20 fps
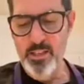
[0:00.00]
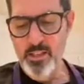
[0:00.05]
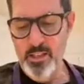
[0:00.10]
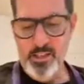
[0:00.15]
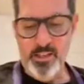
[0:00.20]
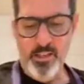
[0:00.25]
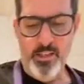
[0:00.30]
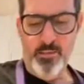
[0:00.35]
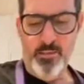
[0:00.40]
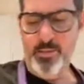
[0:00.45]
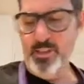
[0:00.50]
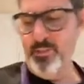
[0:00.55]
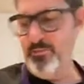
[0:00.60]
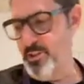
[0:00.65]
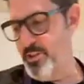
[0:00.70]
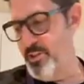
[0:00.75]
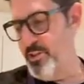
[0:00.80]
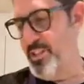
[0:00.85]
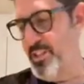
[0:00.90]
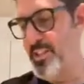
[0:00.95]
Then I'm gonna
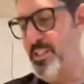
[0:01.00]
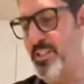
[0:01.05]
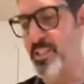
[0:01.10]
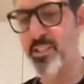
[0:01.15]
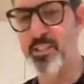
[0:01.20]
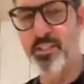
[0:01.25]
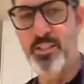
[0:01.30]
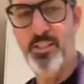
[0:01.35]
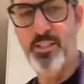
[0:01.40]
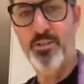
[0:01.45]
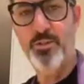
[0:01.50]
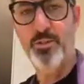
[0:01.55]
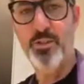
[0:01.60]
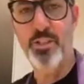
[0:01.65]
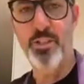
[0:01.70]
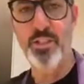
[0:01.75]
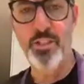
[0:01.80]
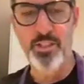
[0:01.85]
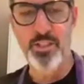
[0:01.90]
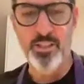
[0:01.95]
roll this
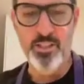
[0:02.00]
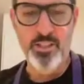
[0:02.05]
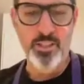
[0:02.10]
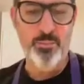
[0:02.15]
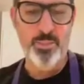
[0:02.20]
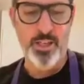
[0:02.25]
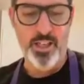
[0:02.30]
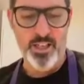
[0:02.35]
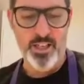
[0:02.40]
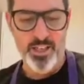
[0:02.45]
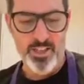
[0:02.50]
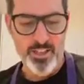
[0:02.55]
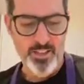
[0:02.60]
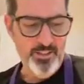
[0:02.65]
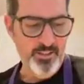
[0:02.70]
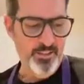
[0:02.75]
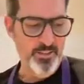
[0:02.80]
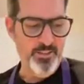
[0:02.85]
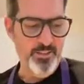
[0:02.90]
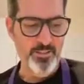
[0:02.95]
into a ball.